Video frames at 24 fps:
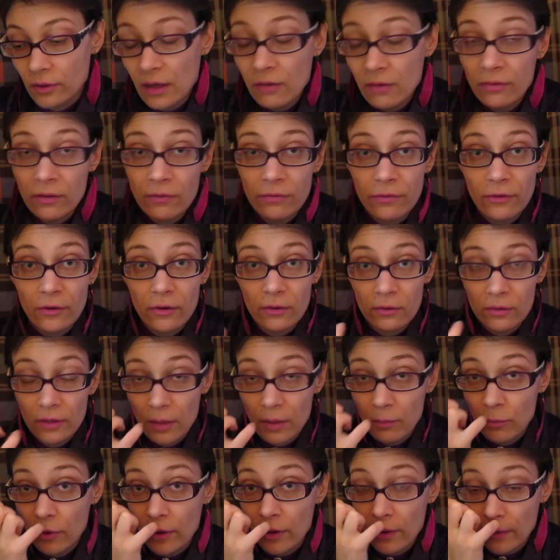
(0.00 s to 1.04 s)
even if they're
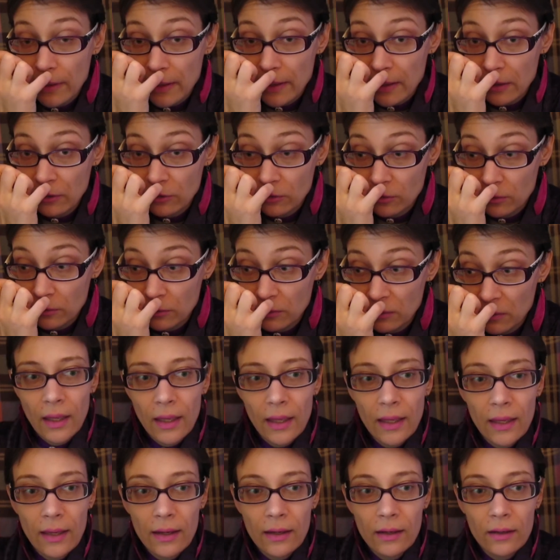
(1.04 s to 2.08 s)
temporary answers.
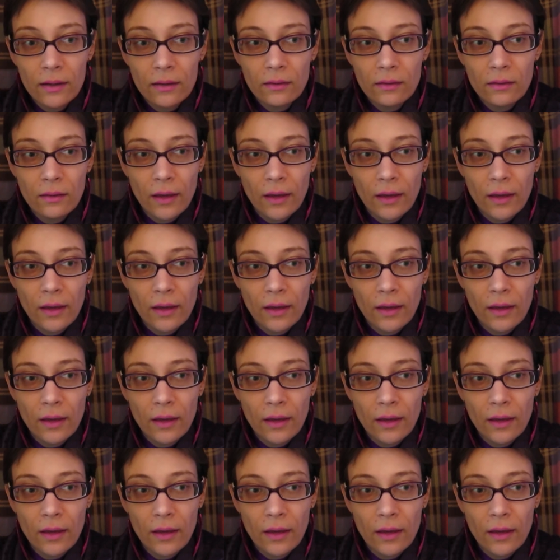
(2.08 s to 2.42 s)
And